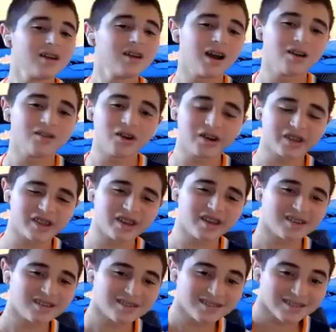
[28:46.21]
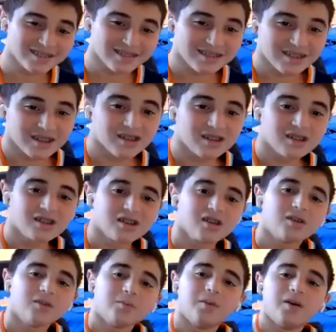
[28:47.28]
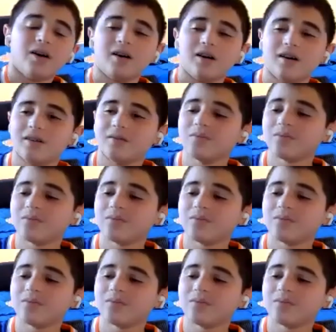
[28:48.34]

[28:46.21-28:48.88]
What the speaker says: I like it. But